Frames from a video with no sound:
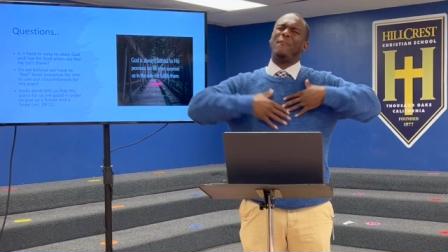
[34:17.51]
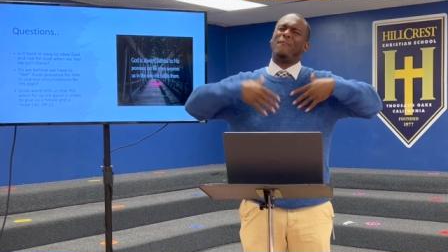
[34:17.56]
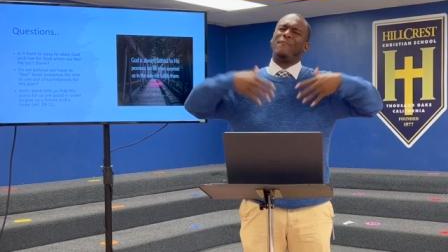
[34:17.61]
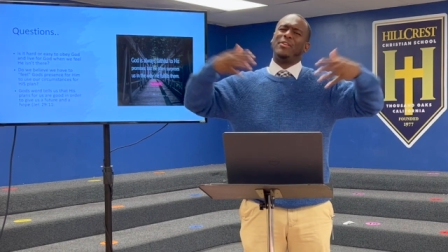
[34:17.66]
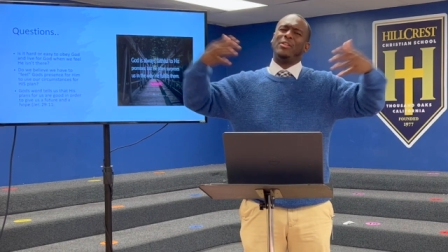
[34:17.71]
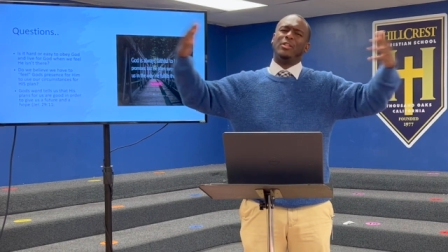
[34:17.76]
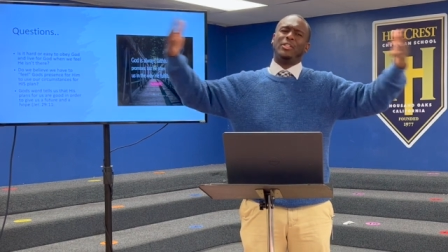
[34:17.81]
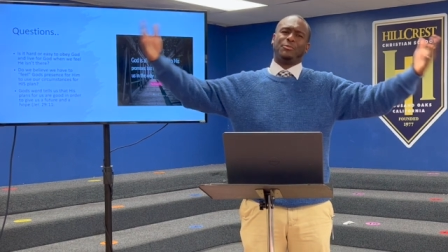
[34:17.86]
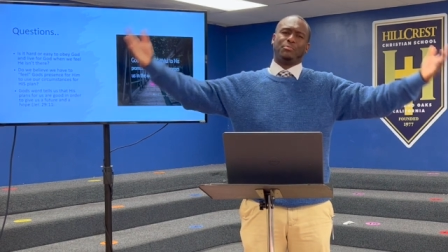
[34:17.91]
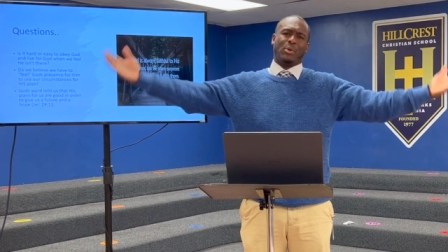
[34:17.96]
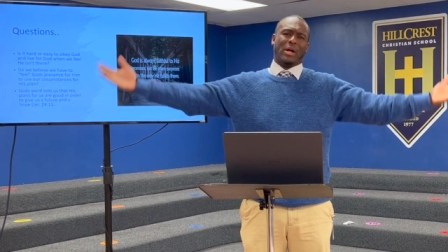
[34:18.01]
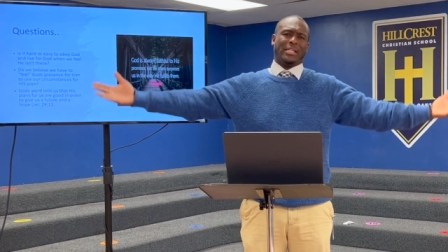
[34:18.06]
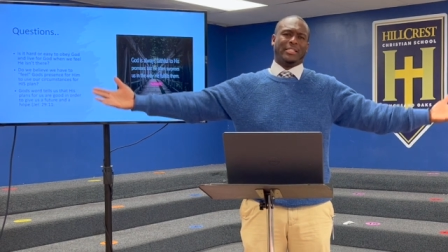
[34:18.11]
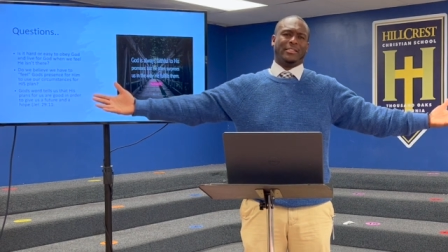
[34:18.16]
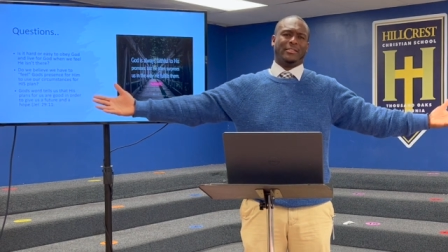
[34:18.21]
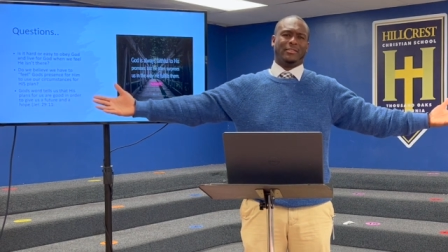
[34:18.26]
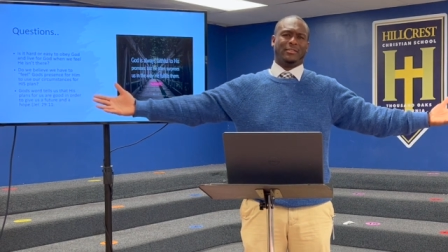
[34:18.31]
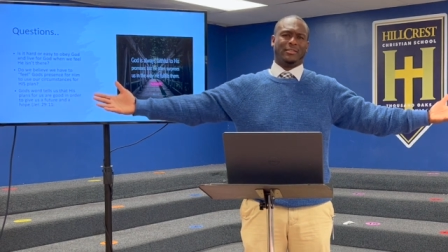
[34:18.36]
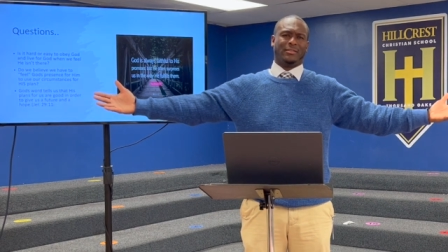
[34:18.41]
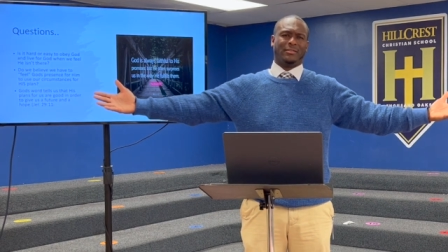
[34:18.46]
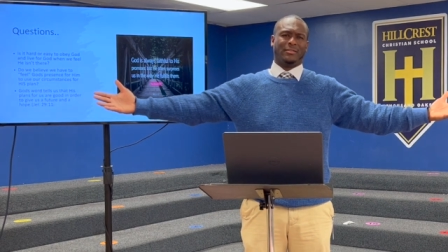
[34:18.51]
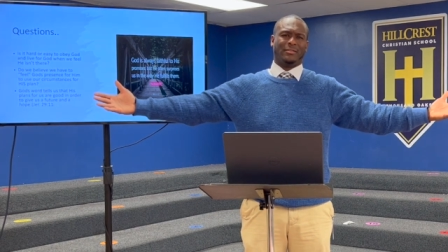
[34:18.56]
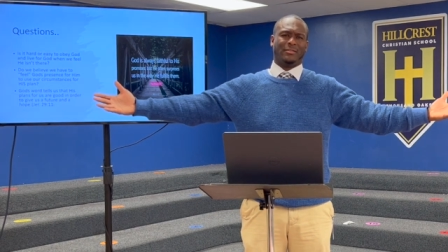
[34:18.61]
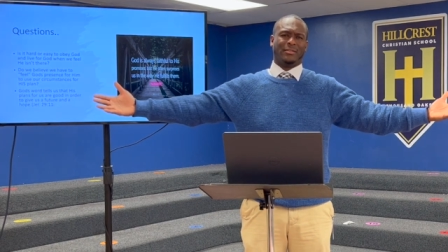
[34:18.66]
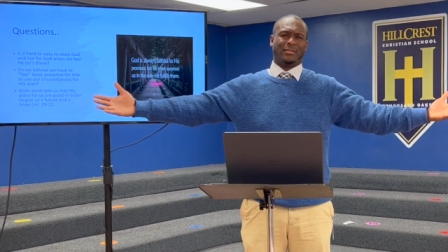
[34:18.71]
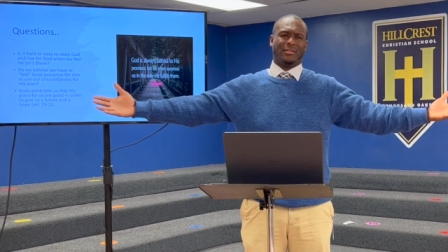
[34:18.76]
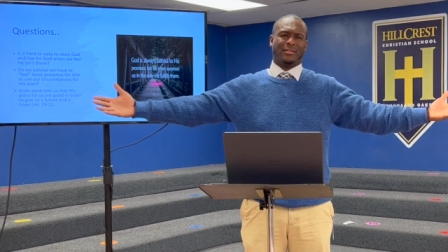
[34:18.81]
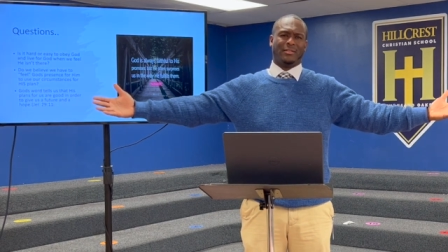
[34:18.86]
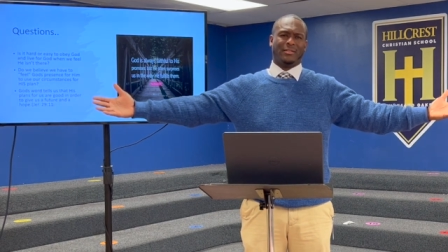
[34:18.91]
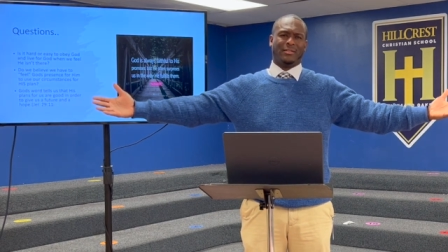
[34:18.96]
feel His presence?
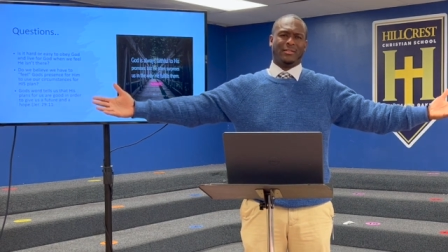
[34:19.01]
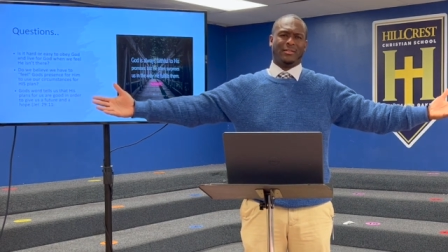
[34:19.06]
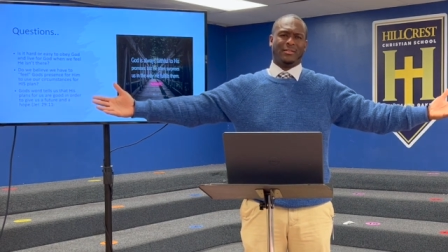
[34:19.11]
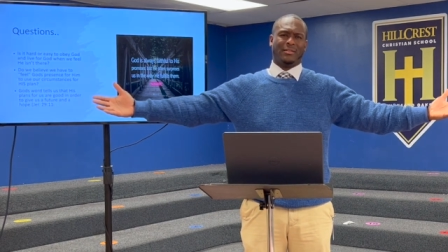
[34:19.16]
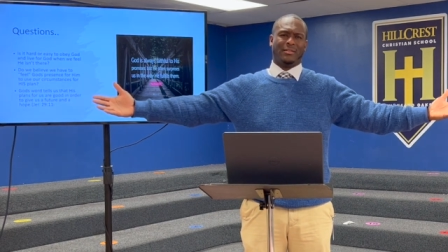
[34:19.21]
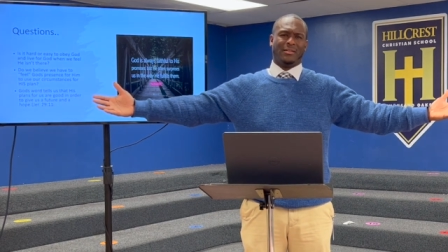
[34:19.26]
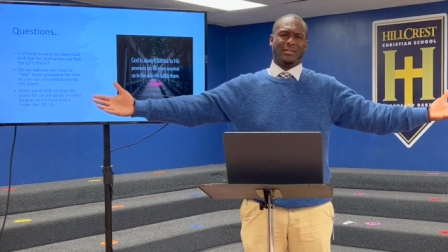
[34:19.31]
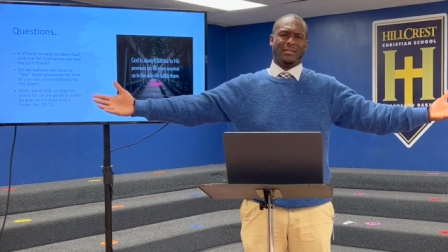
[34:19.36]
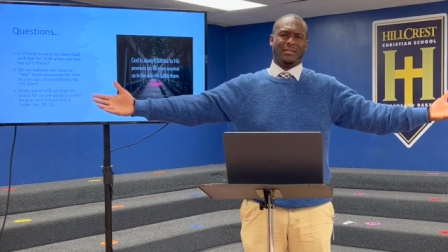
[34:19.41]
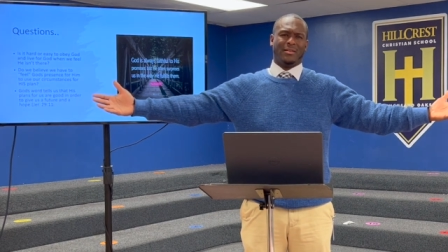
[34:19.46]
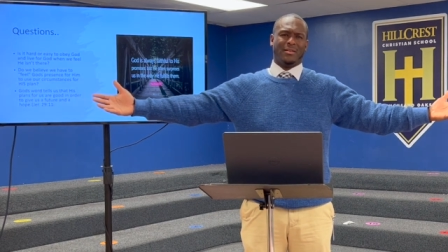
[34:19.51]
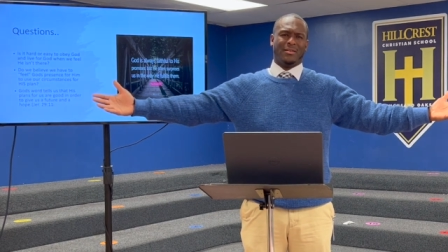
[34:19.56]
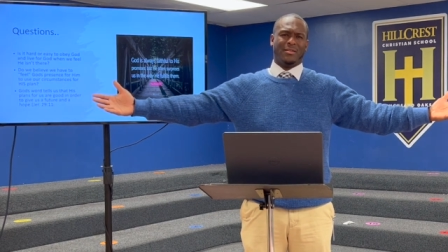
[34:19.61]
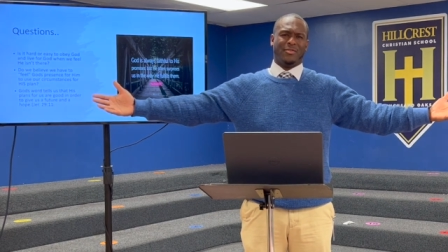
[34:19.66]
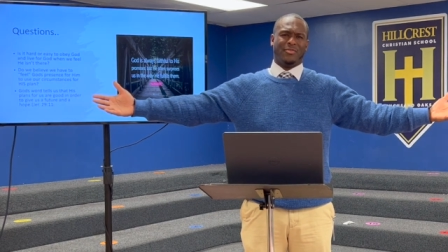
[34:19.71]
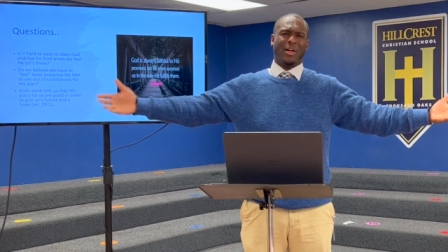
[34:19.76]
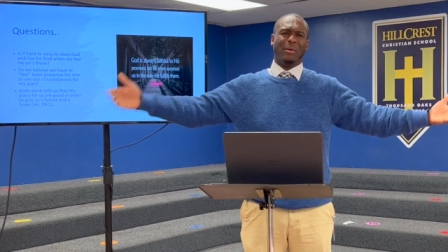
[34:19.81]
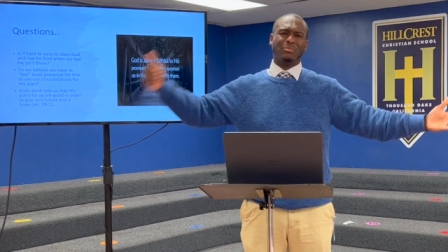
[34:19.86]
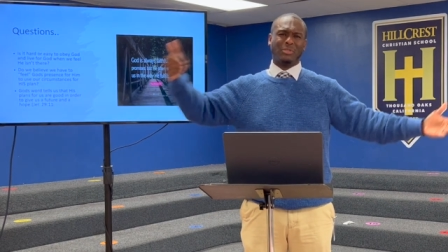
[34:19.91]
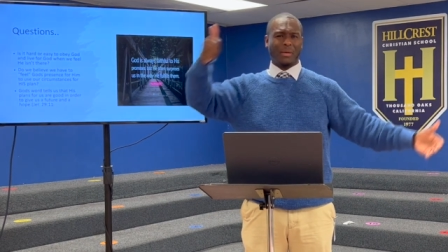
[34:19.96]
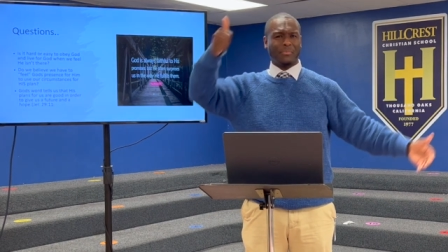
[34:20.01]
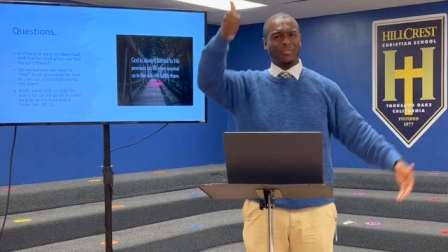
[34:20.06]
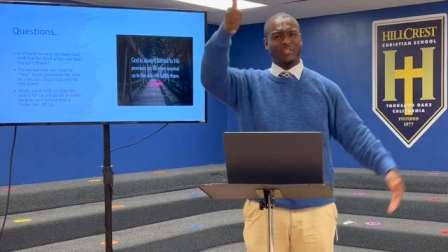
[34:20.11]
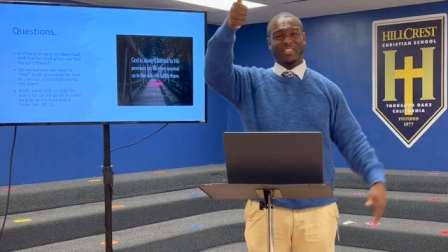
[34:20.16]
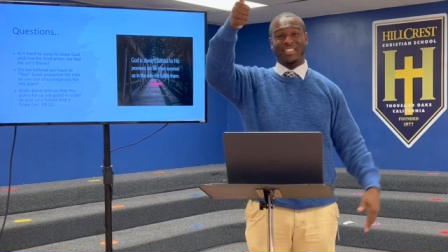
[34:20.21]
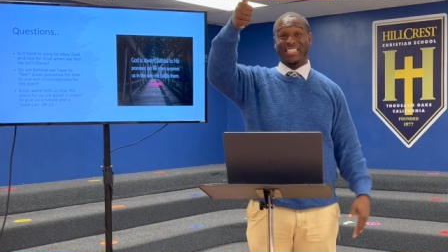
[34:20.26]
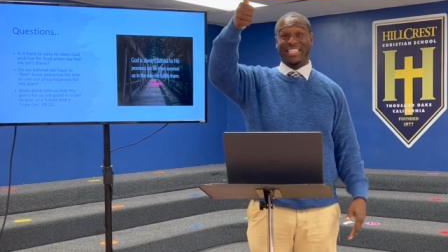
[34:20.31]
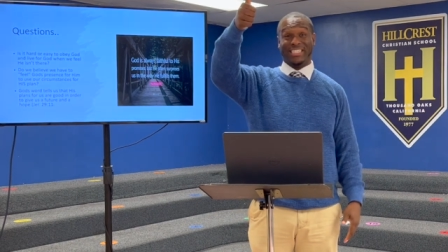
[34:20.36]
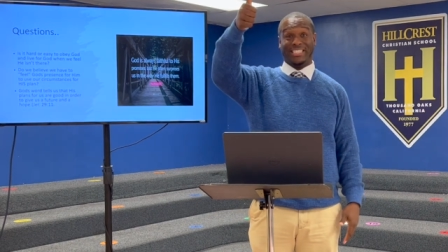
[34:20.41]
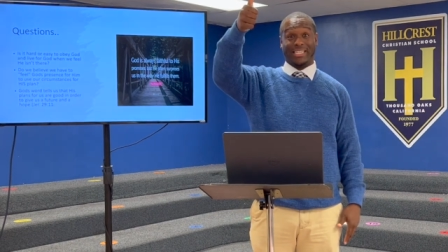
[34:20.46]
Thumbs up if
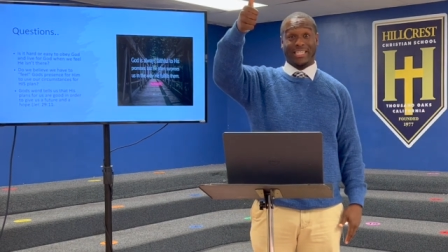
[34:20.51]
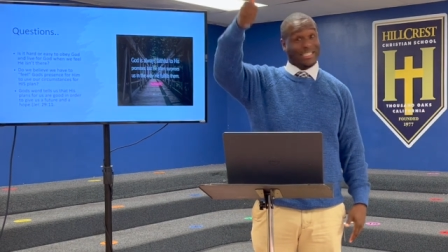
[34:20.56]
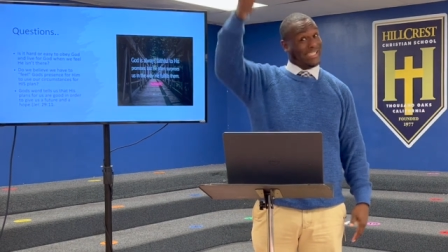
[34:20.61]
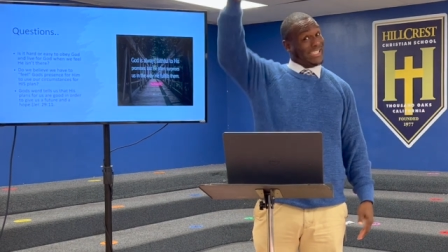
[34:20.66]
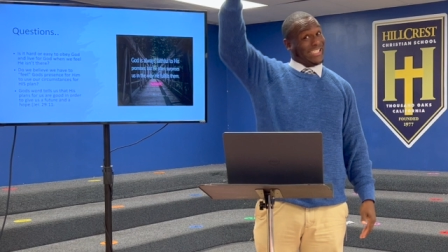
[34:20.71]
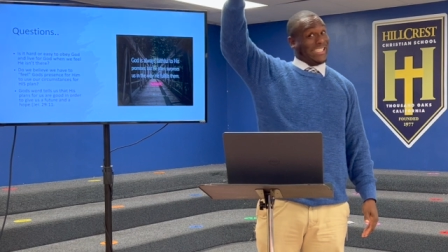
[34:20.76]
is easy.